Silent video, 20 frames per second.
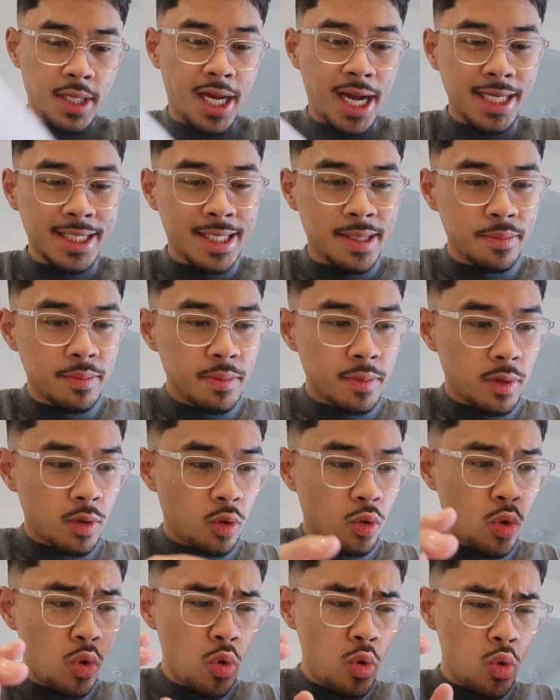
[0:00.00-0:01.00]
got some,
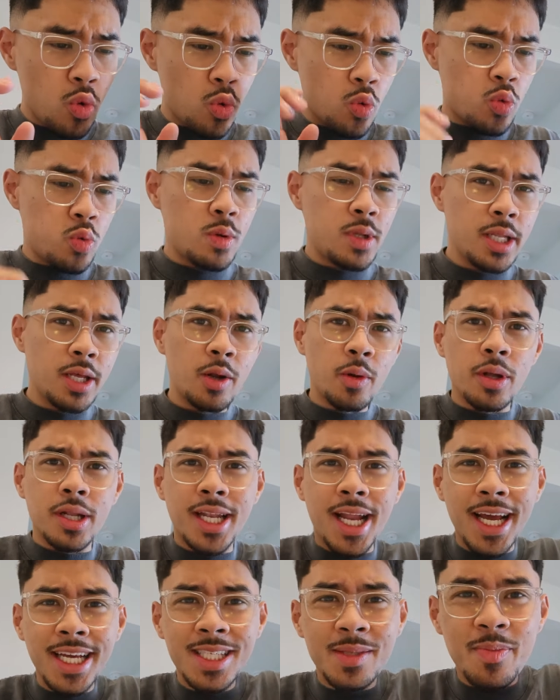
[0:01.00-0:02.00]
ooh,
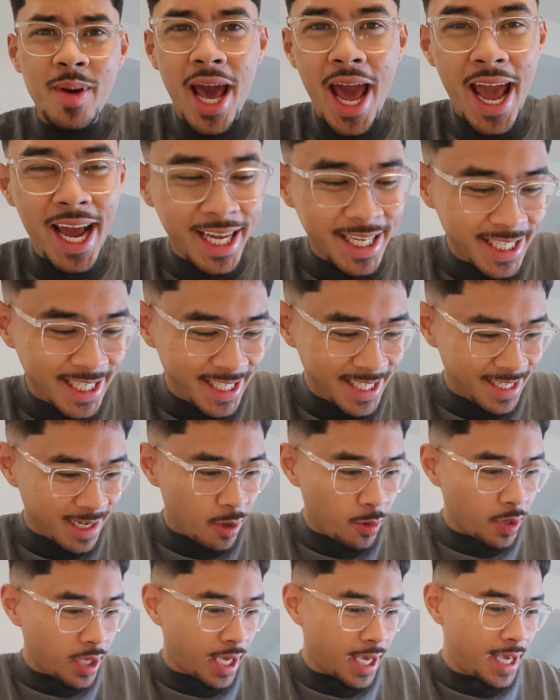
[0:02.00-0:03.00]
little nice
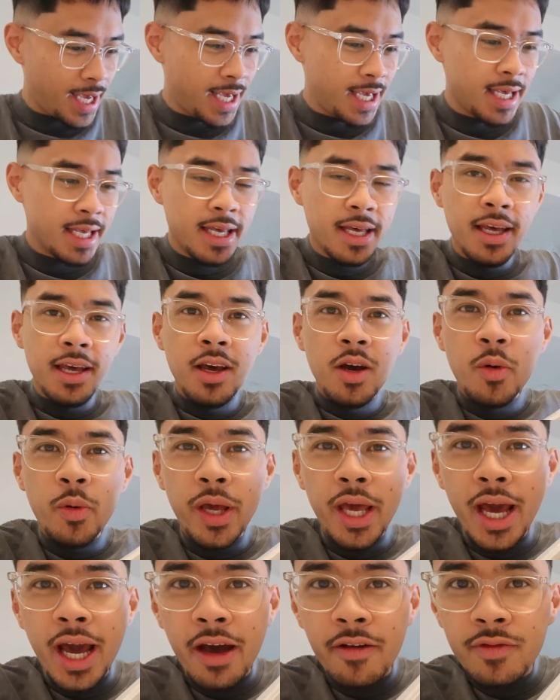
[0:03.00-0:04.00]
packaging. Okay.
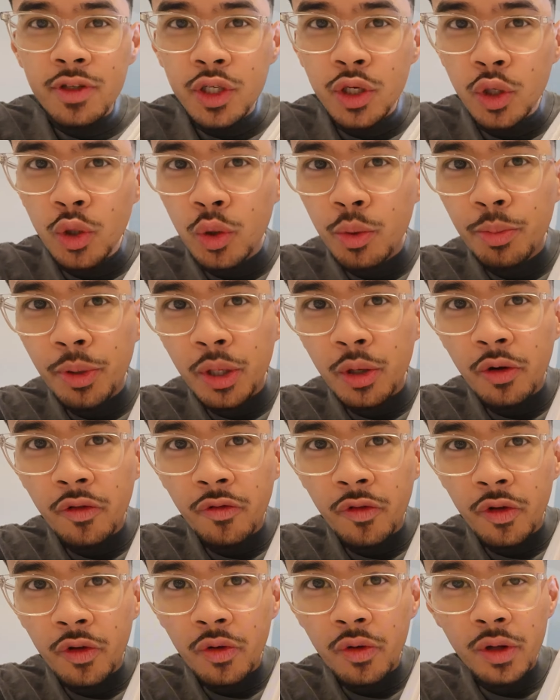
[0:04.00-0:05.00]
We have two
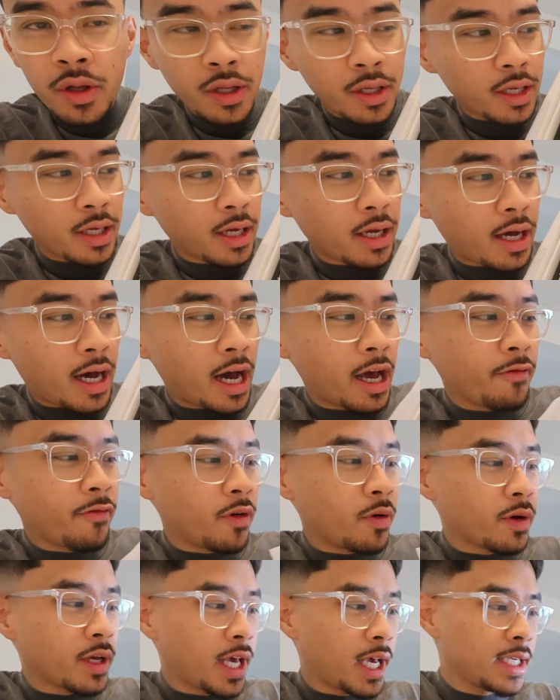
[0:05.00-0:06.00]
beautiful
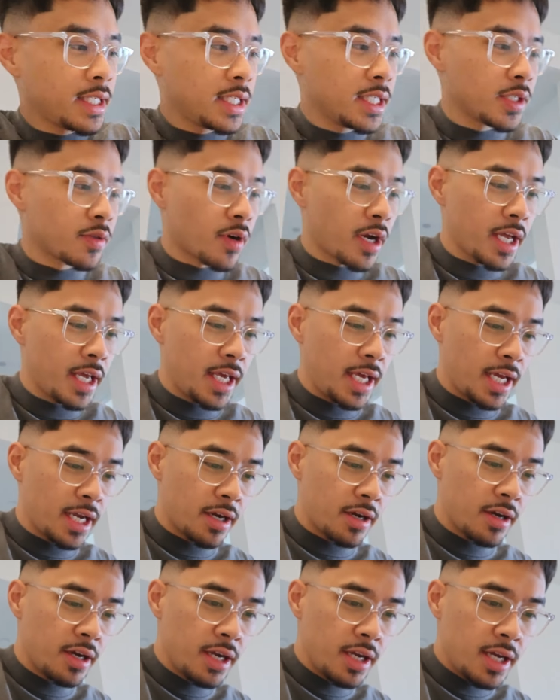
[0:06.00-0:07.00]
iPhone cases right
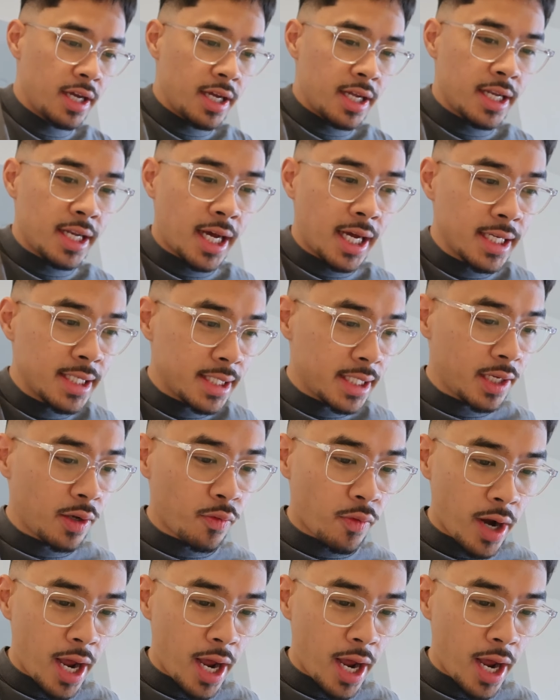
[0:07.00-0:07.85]
here, nicely